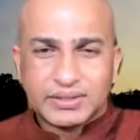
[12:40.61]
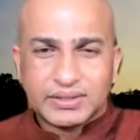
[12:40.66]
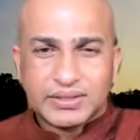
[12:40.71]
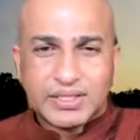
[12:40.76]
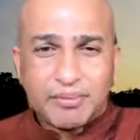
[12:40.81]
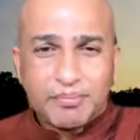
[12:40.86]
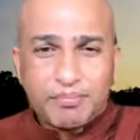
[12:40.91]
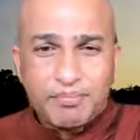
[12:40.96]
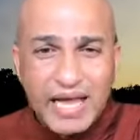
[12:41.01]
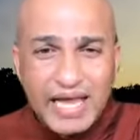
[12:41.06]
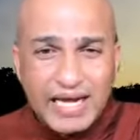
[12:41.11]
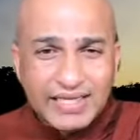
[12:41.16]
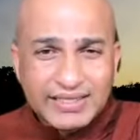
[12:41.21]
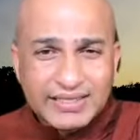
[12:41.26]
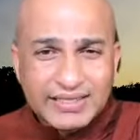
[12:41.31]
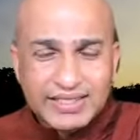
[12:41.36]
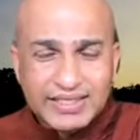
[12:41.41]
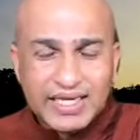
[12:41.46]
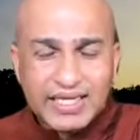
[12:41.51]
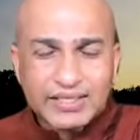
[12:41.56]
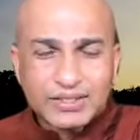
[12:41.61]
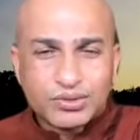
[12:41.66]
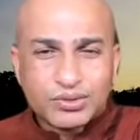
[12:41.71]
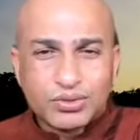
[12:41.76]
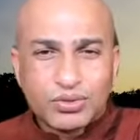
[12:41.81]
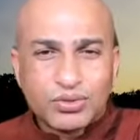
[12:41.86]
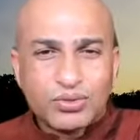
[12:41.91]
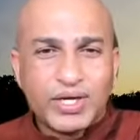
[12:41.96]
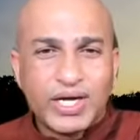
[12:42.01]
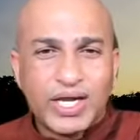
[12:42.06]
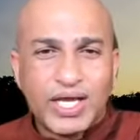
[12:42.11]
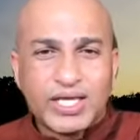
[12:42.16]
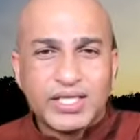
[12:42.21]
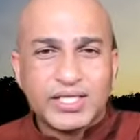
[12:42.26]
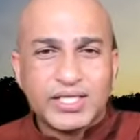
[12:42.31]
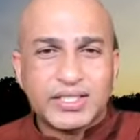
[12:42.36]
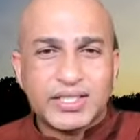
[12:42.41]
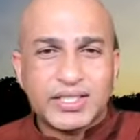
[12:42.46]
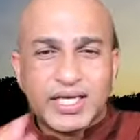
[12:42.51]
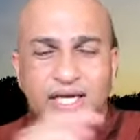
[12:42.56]
the balance has no
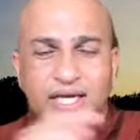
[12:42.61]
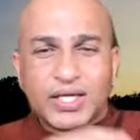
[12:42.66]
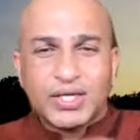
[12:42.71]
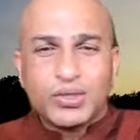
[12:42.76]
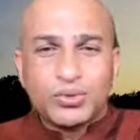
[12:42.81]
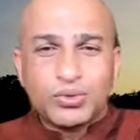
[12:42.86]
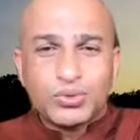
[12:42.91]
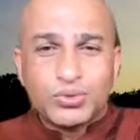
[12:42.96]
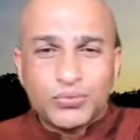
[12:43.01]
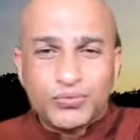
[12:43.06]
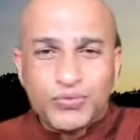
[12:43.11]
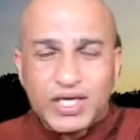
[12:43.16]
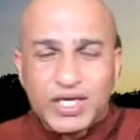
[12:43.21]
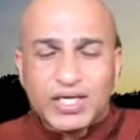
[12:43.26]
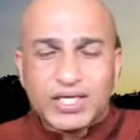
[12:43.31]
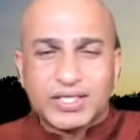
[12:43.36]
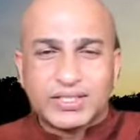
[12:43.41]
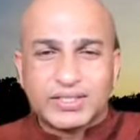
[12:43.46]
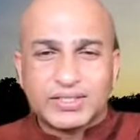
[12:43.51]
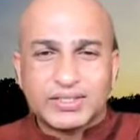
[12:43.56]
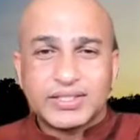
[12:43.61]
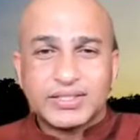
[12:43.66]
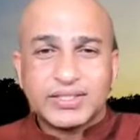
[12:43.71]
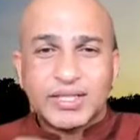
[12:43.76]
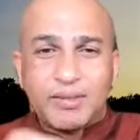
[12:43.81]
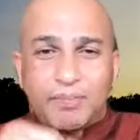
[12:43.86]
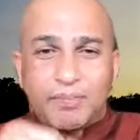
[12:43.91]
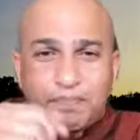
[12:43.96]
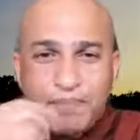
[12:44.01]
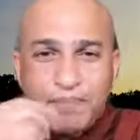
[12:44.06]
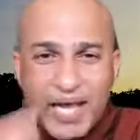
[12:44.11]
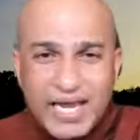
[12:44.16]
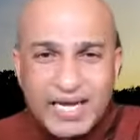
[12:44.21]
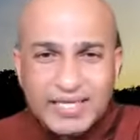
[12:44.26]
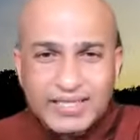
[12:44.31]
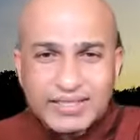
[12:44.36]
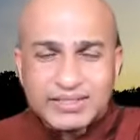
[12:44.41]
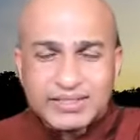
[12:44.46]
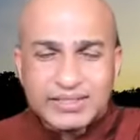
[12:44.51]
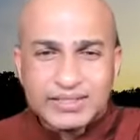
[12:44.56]
nature take you to weakness. The
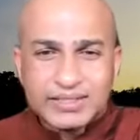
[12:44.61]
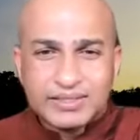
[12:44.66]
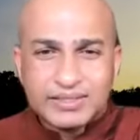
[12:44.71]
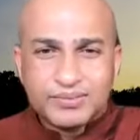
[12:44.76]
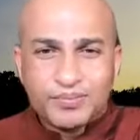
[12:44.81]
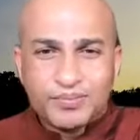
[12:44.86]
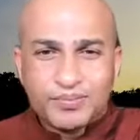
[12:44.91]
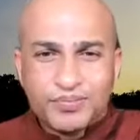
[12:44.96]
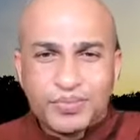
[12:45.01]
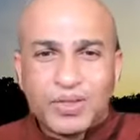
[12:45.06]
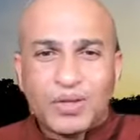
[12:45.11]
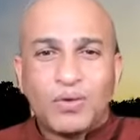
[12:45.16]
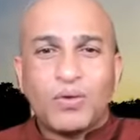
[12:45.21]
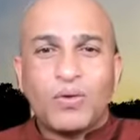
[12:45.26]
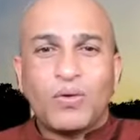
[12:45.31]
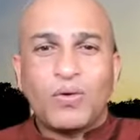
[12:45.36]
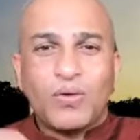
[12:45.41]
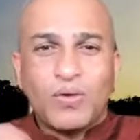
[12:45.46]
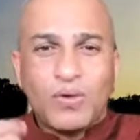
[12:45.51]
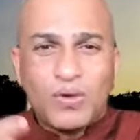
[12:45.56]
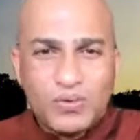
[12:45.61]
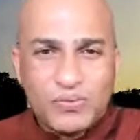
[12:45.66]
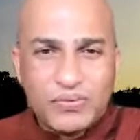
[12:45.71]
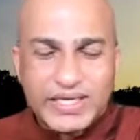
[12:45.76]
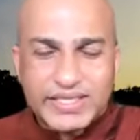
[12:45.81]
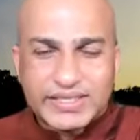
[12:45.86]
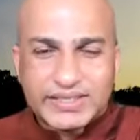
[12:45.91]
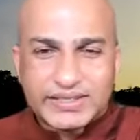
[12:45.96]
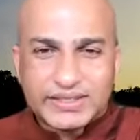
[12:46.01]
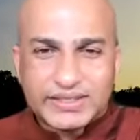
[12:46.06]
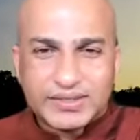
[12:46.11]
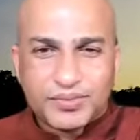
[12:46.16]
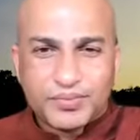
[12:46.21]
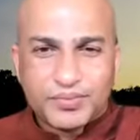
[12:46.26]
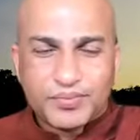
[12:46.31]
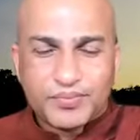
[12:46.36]
balance always